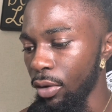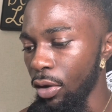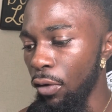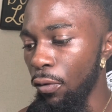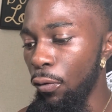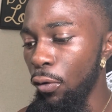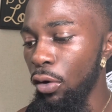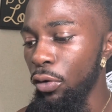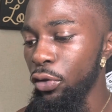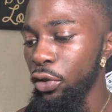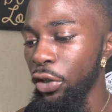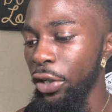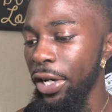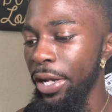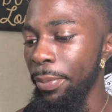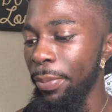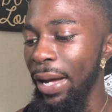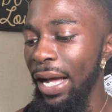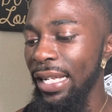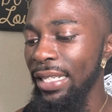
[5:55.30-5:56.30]
fourth
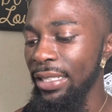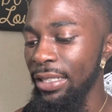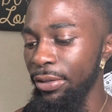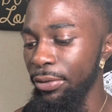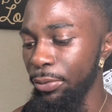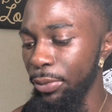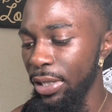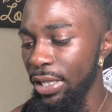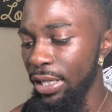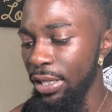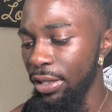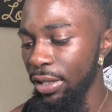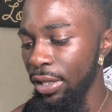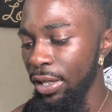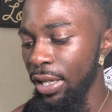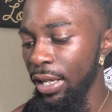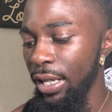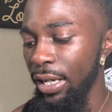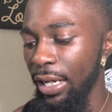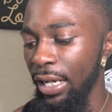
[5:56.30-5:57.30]
straight positive week.
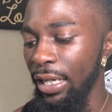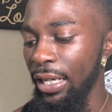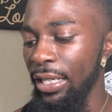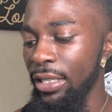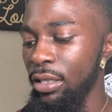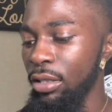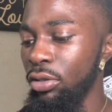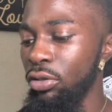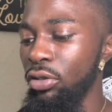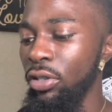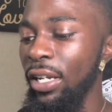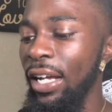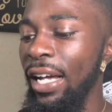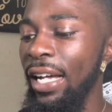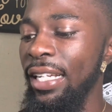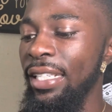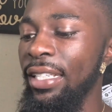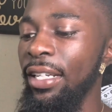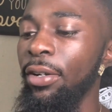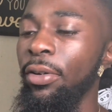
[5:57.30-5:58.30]
Like I told you
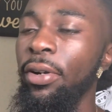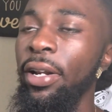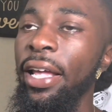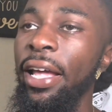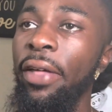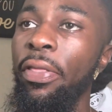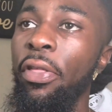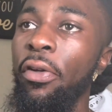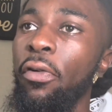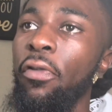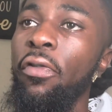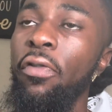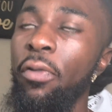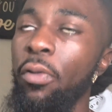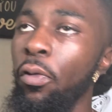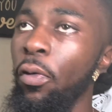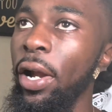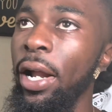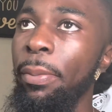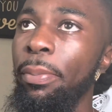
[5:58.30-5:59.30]
guys, they're going to have to
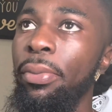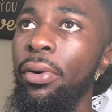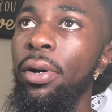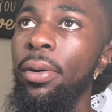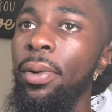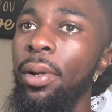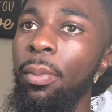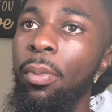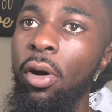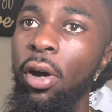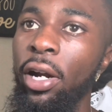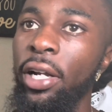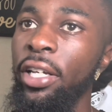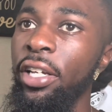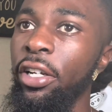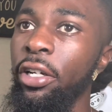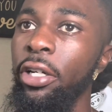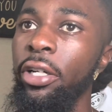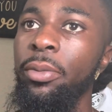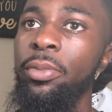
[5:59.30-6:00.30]
ramp up the market.
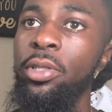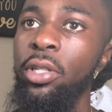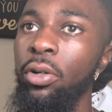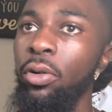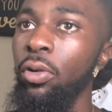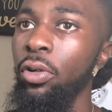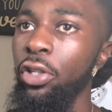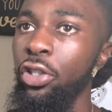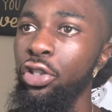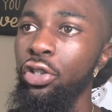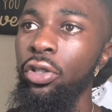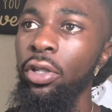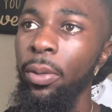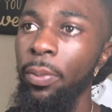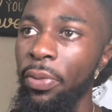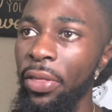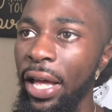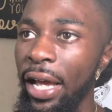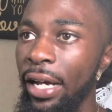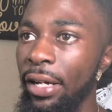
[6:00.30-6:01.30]
Crypto going to shoot up
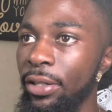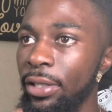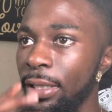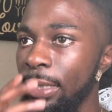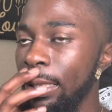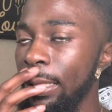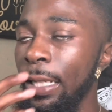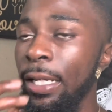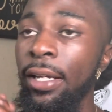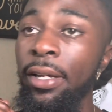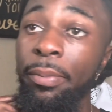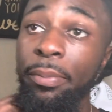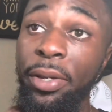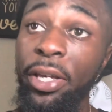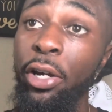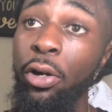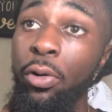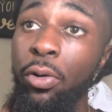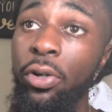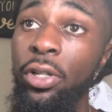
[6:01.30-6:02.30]
thousands,
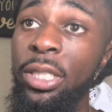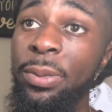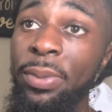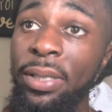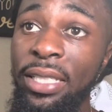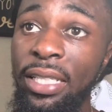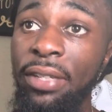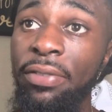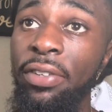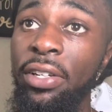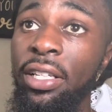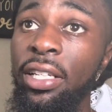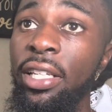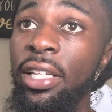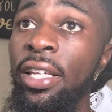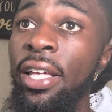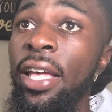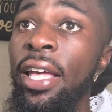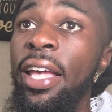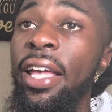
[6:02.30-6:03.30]
Bitcoin specifically,
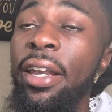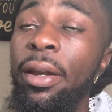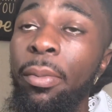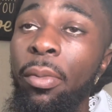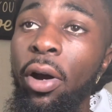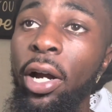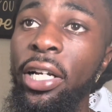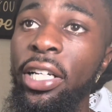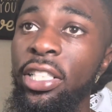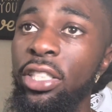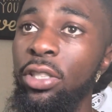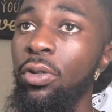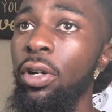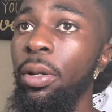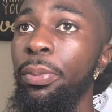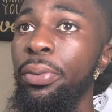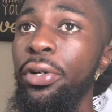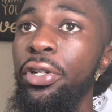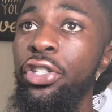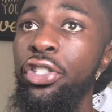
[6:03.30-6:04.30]
and the market is going to
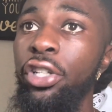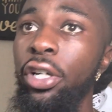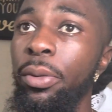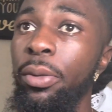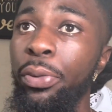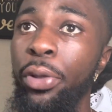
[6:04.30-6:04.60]
push up